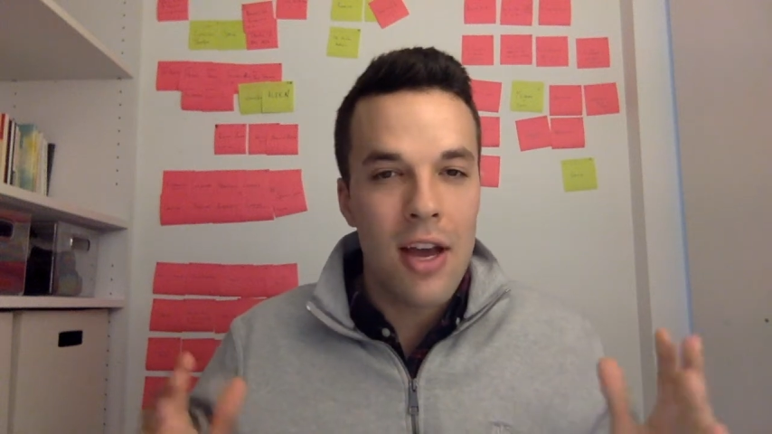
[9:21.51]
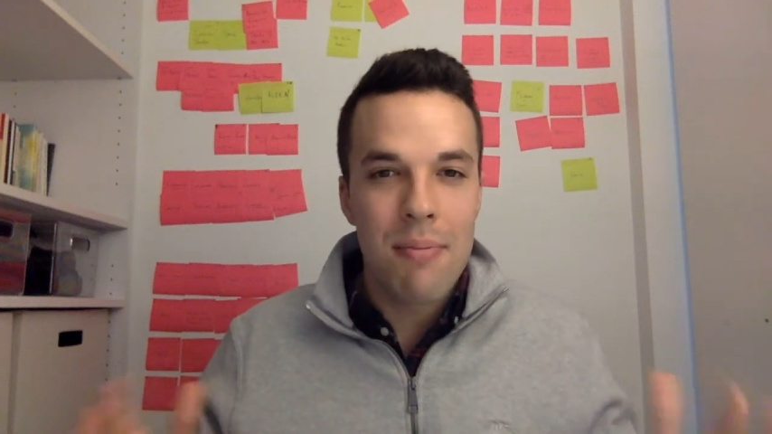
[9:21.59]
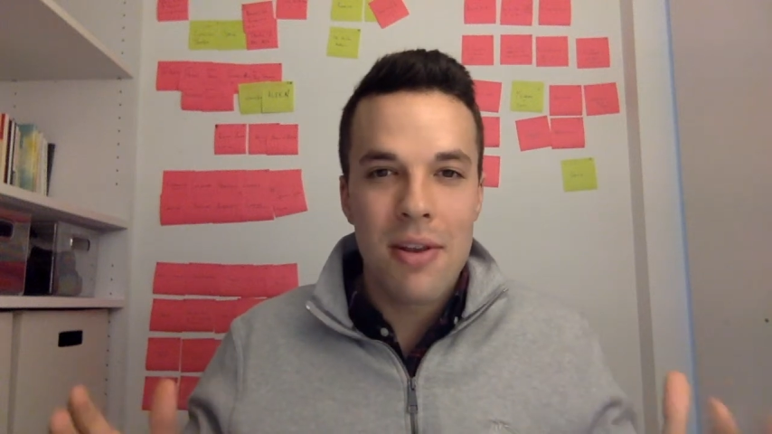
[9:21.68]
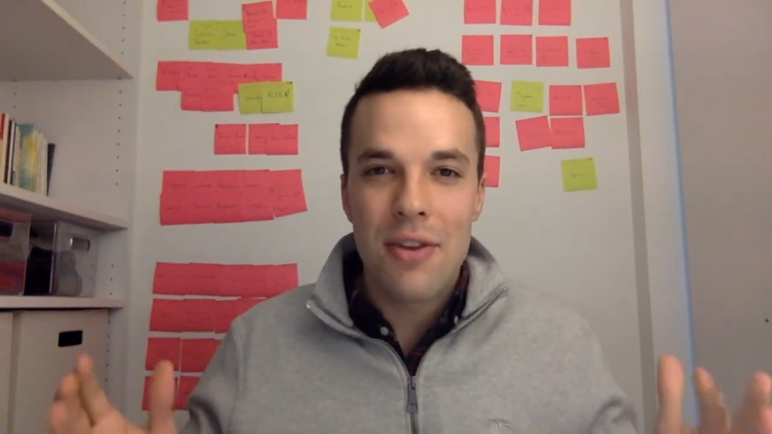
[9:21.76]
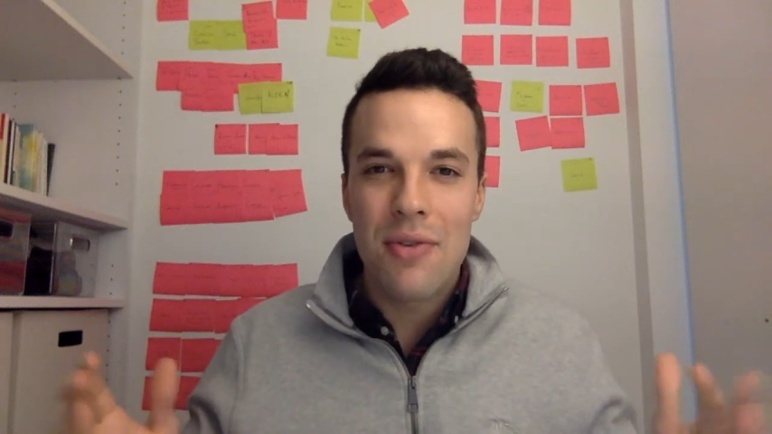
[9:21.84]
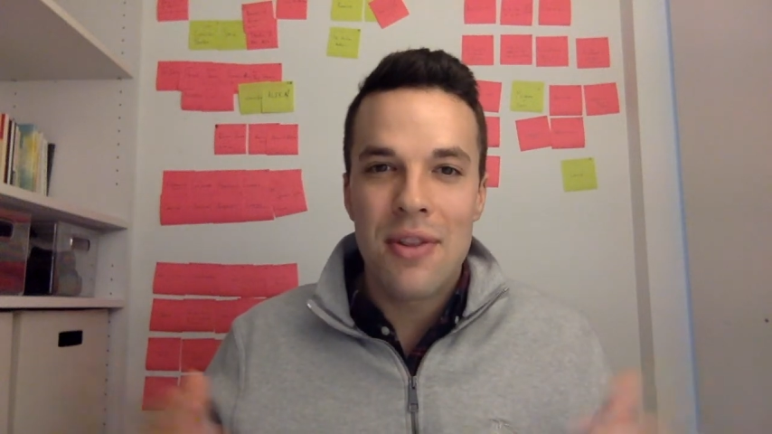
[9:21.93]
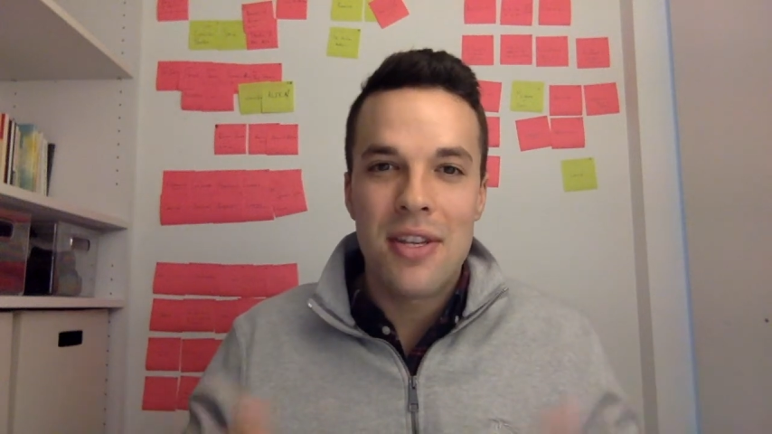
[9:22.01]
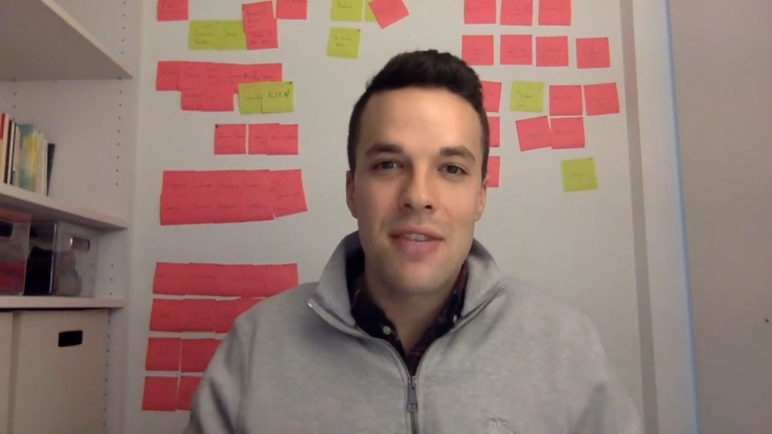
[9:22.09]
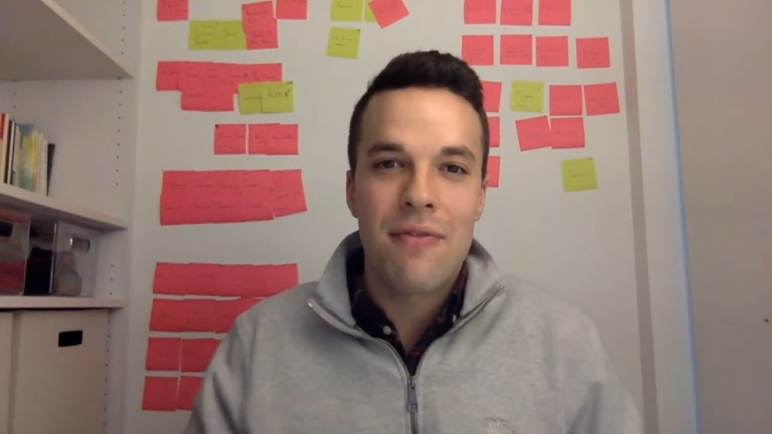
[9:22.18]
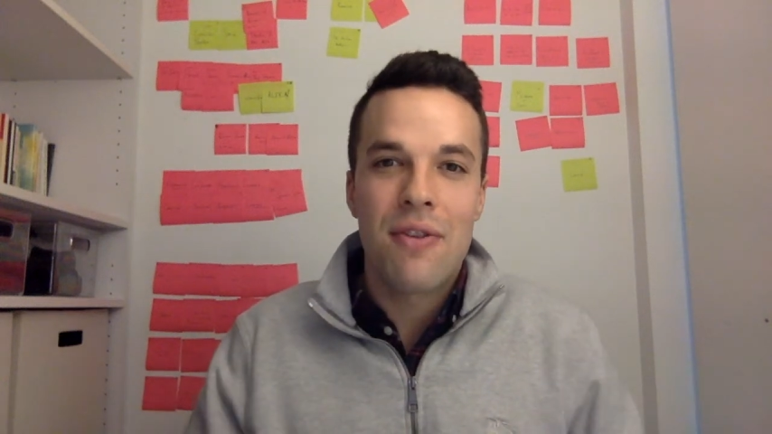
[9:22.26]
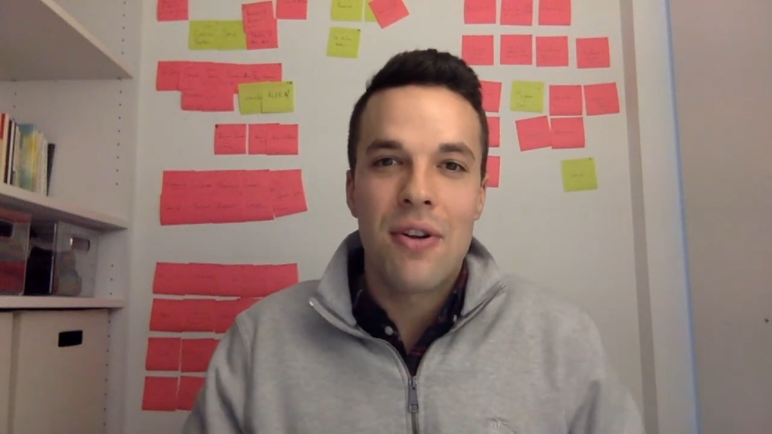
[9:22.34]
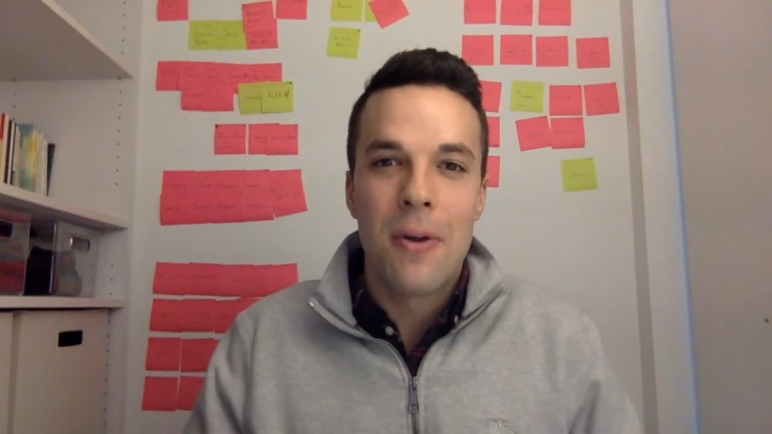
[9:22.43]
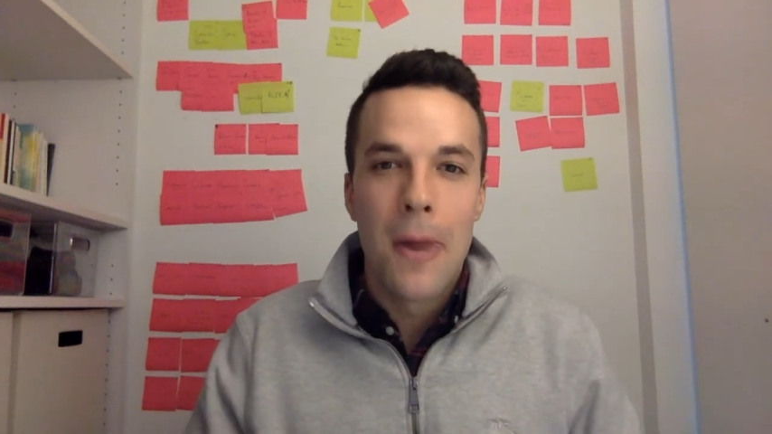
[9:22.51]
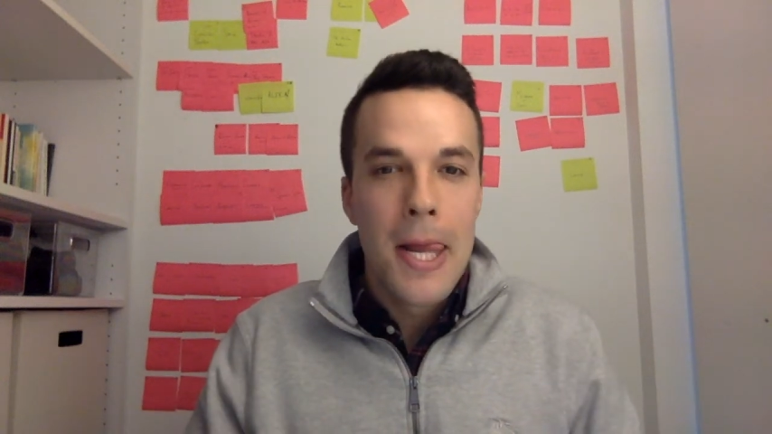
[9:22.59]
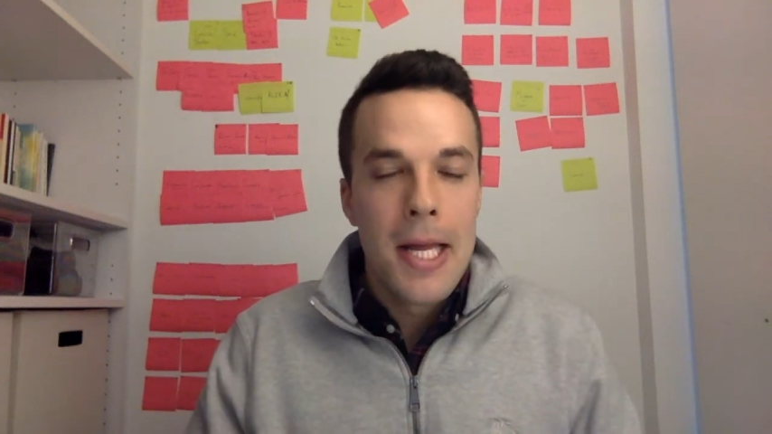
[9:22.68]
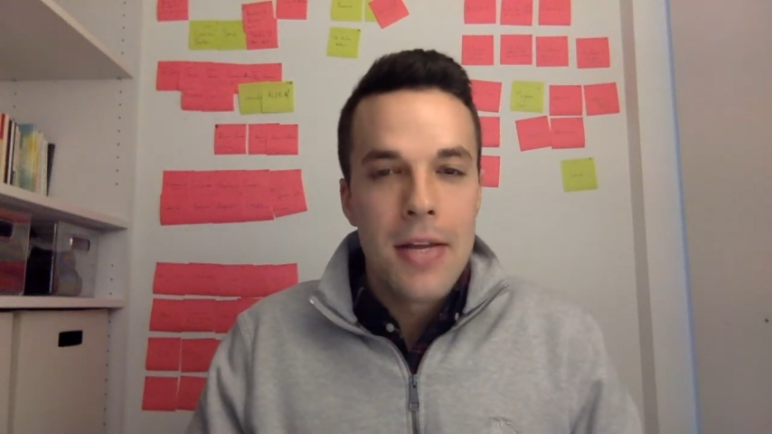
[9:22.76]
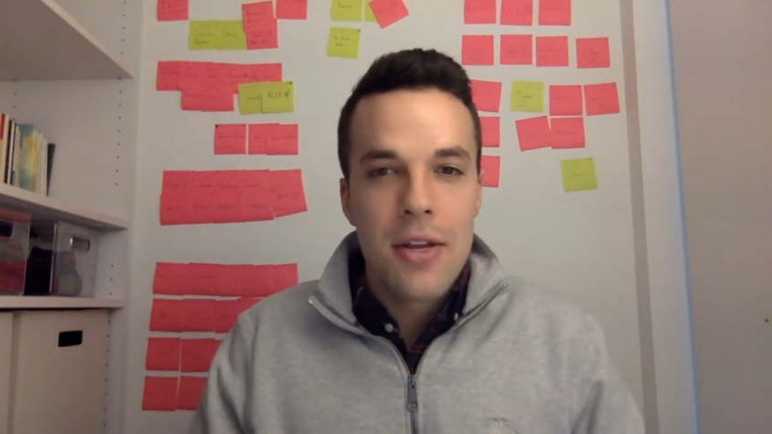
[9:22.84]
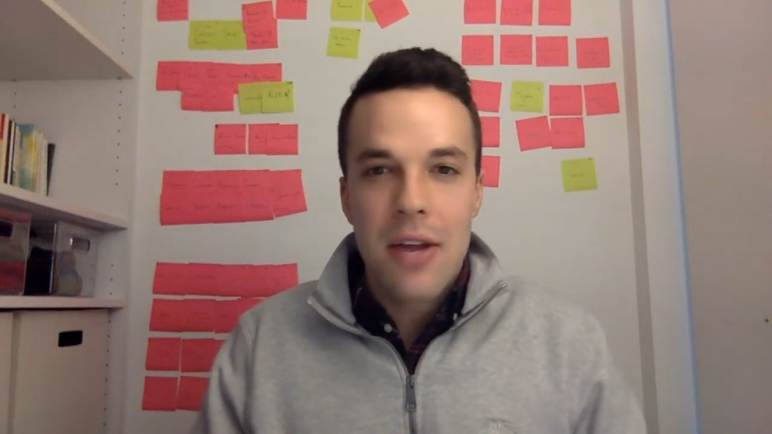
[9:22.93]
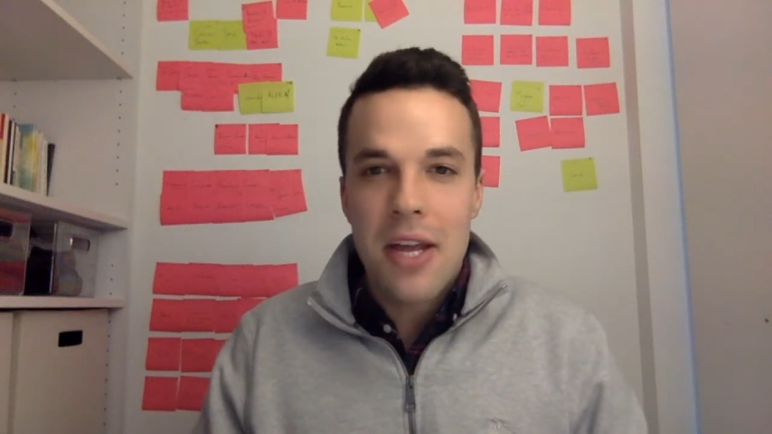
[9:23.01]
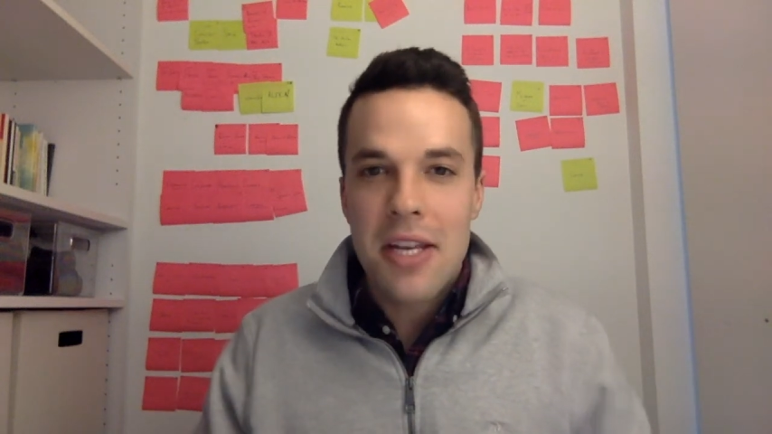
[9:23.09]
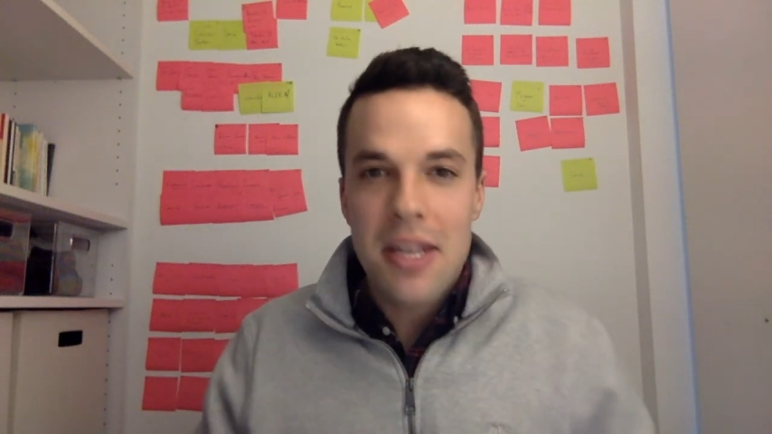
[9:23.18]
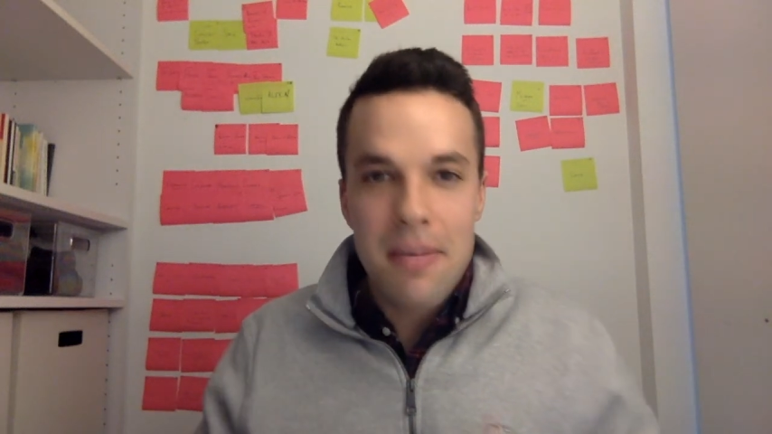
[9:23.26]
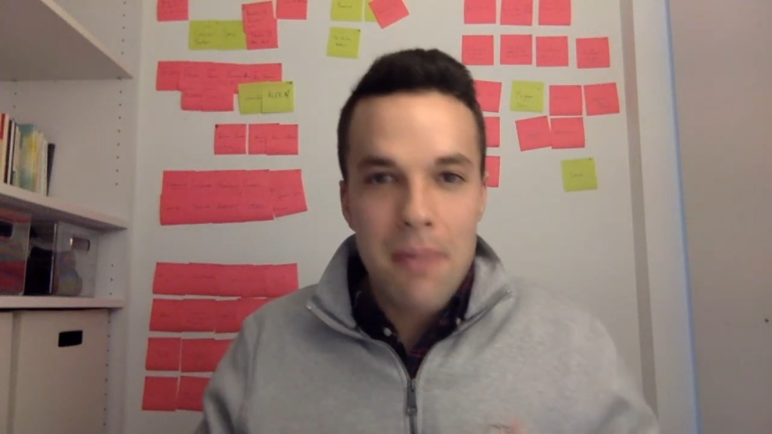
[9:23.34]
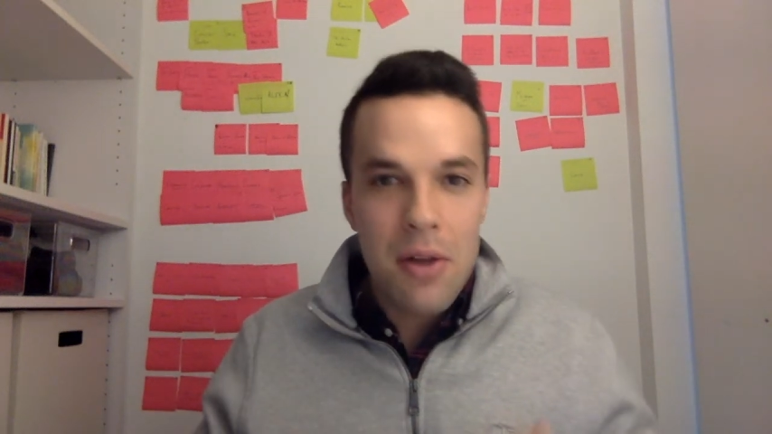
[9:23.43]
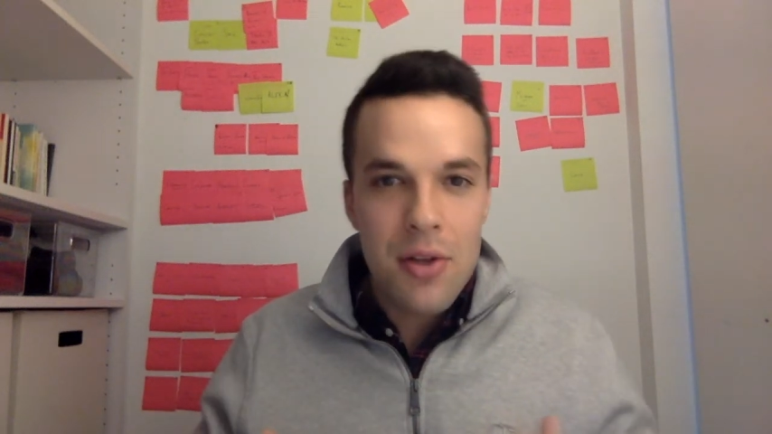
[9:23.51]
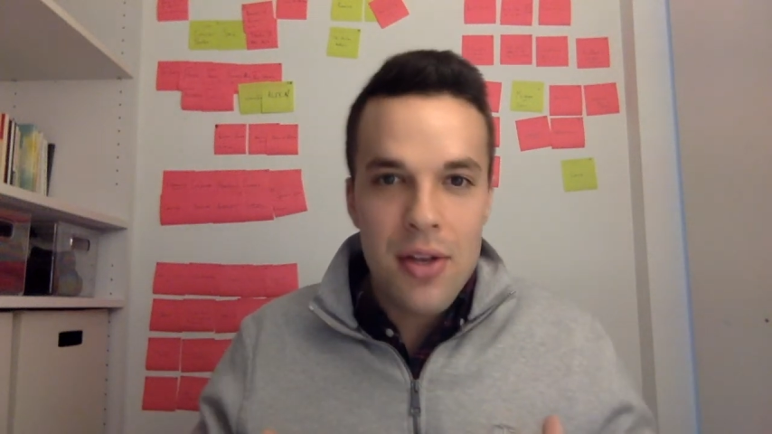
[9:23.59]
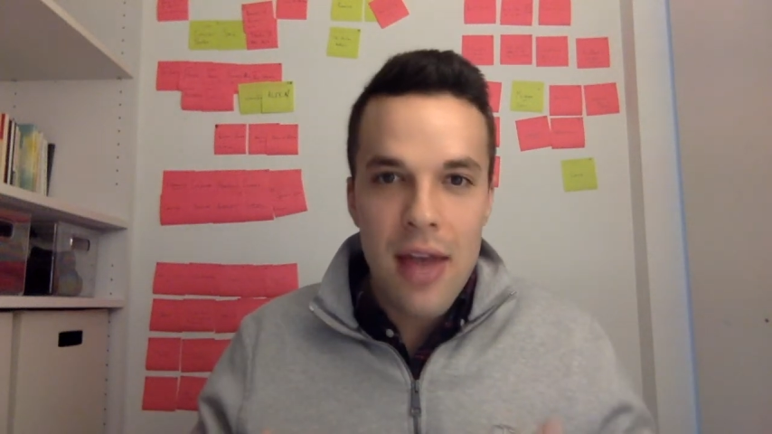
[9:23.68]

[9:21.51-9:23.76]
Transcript: I've been doing this for, 18 months